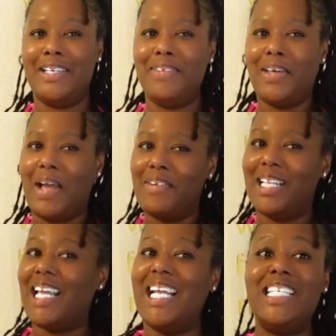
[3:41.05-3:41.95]
even though I
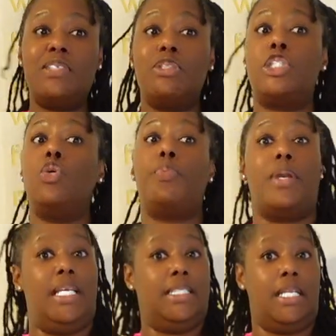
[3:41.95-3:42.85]
really like, and this was super
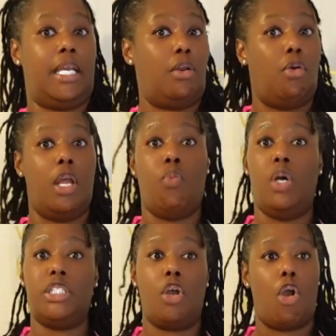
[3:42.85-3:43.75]
easy to get on. It
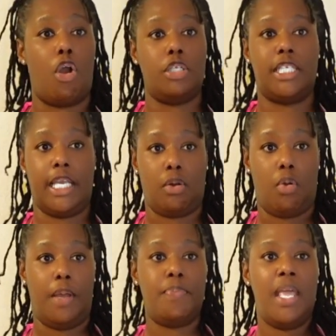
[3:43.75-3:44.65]
wasn't hard to get
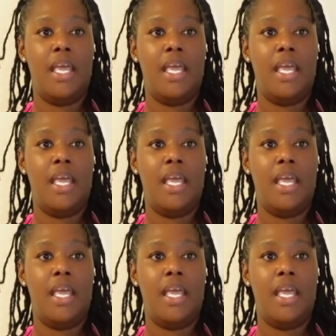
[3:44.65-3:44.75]
on.